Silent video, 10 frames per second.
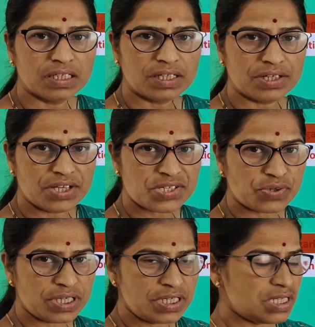Dear
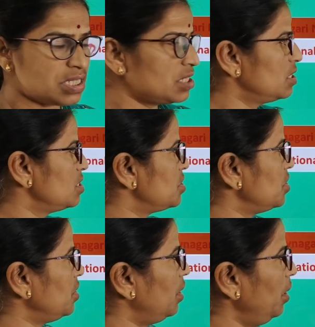students,
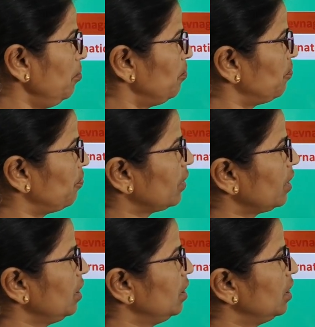see here,
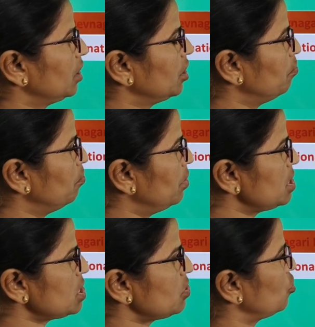
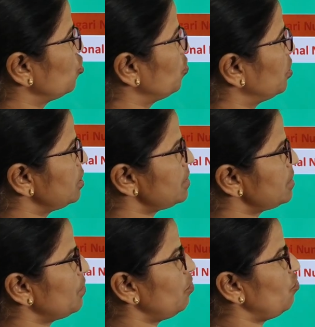numbers or numerals
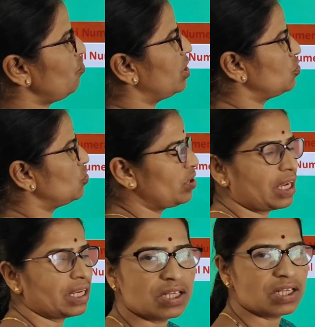from 1 to
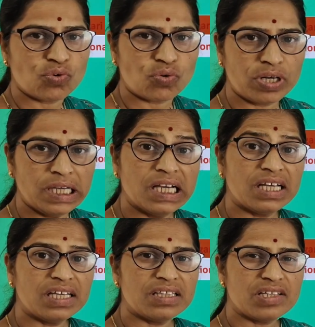9 are shown
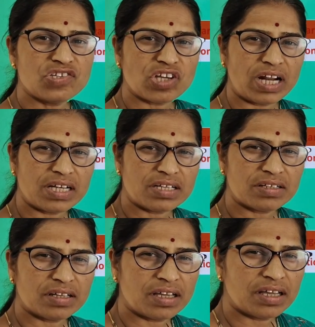in the chart.
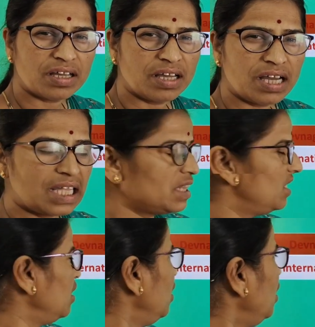And
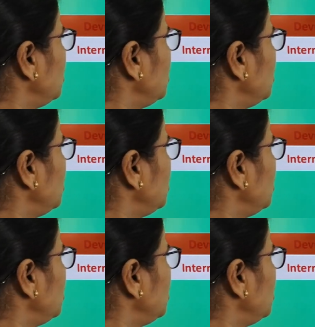they are